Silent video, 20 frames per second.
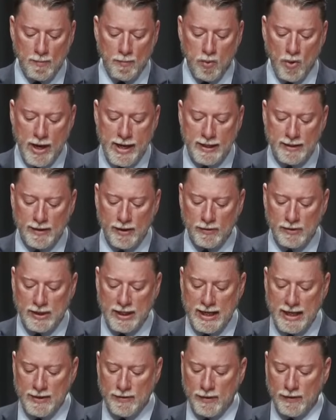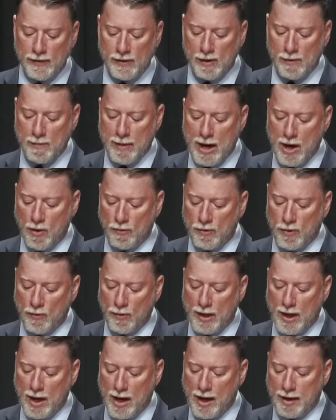Break their teeth in their mouth, O
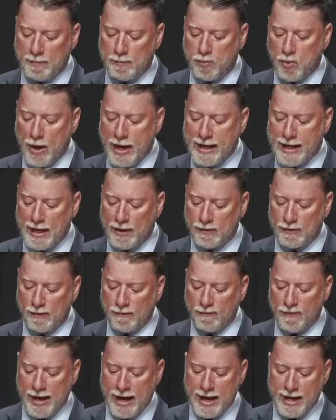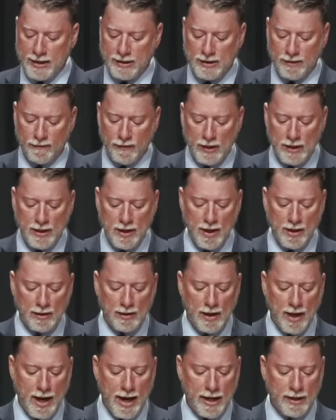God. Break out the fangs of the young
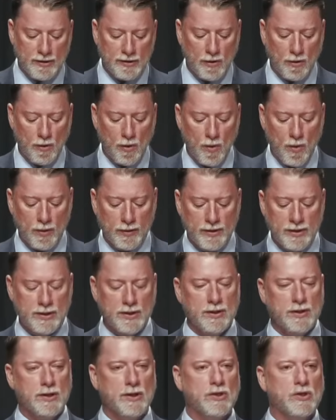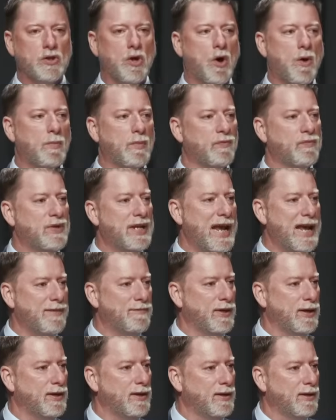lions, O Lord. This is a psalm of
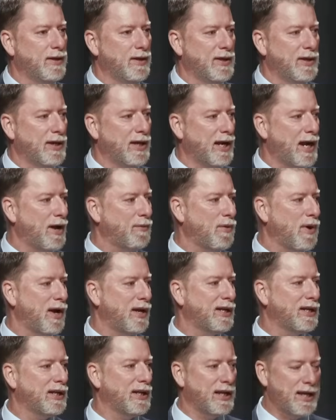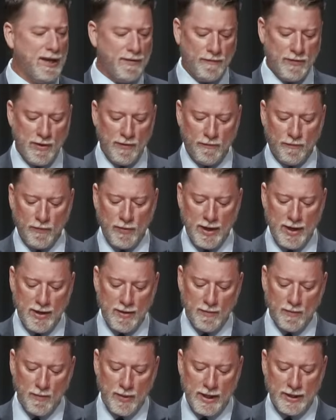David. And ironically, if, you, if
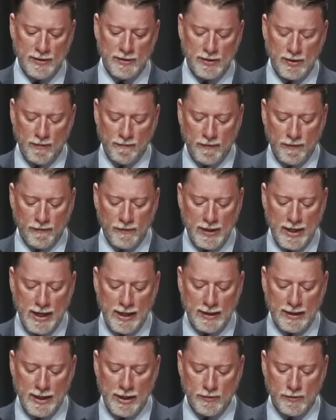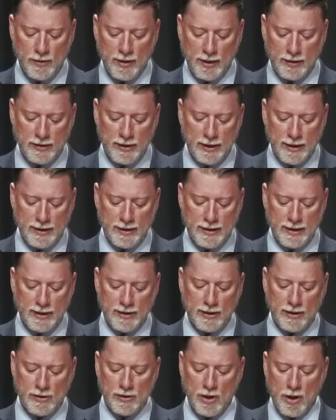we read Psalm 58, the introduction, it
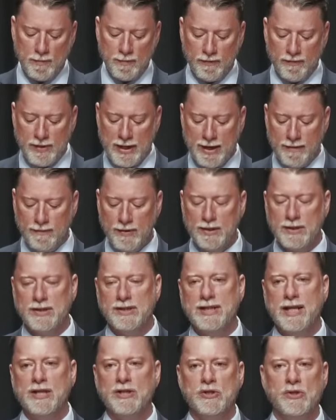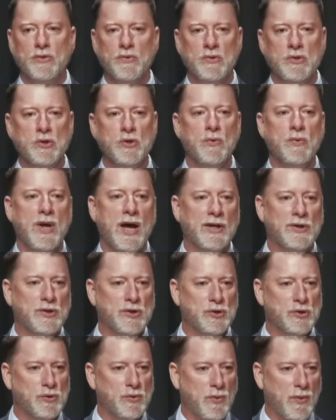says, A psalm of David set to do not
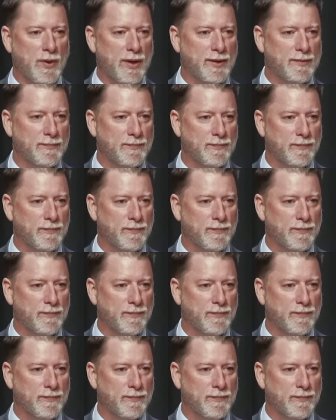destroy.